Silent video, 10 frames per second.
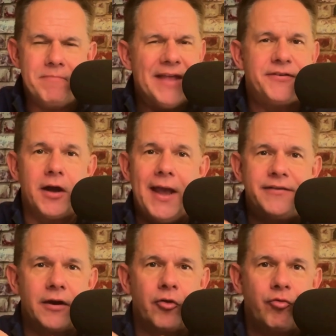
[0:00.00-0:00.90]

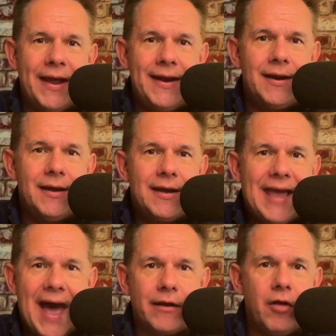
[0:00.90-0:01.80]
it's a great
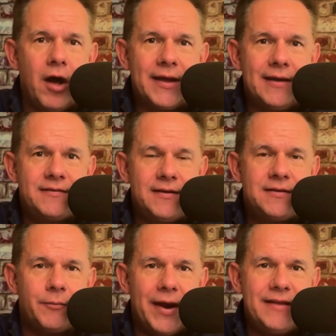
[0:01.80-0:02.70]
cataloging
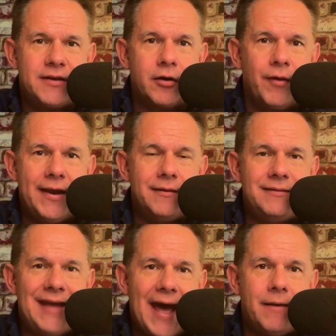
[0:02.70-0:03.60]
system, right? It's a
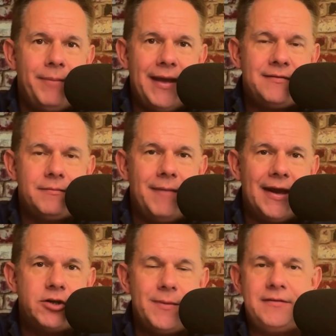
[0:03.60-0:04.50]
great database
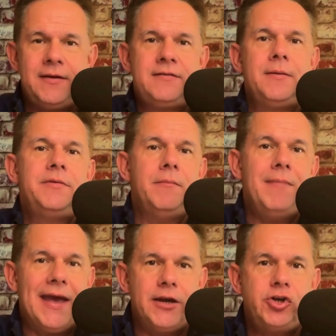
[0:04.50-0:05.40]
management system to
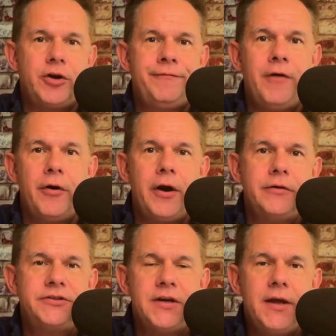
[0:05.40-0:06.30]
manage your
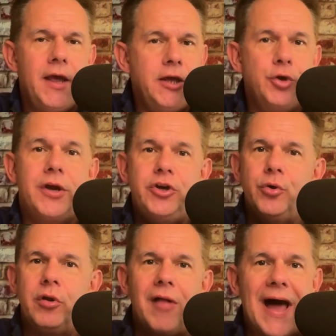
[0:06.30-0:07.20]
photos. You can
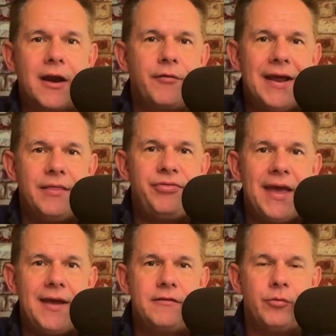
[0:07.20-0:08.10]
do a lot of great
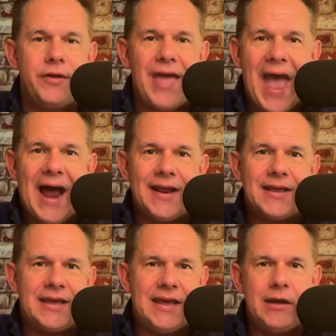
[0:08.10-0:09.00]
things with
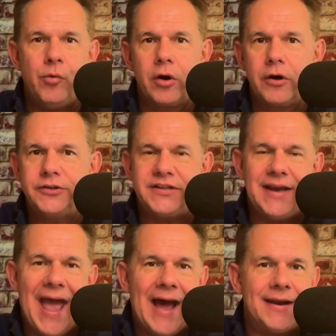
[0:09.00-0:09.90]
adding keywords
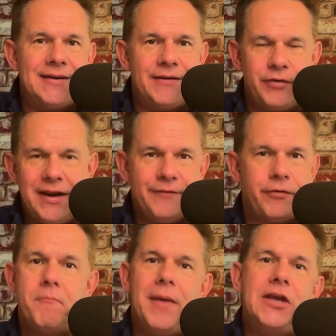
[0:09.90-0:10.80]
and adding different
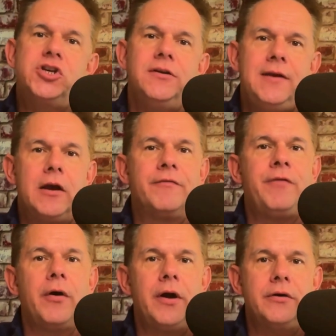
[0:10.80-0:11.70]
information to your
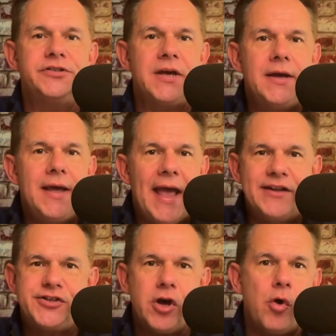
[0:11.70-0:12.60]
photos.
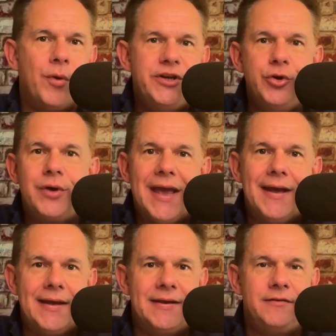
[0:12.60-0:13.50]
And so when you
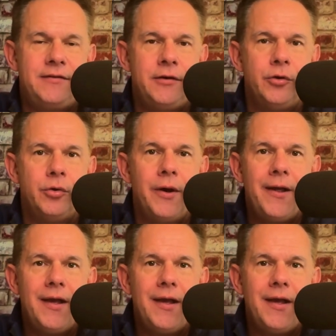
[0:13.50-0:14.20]
get into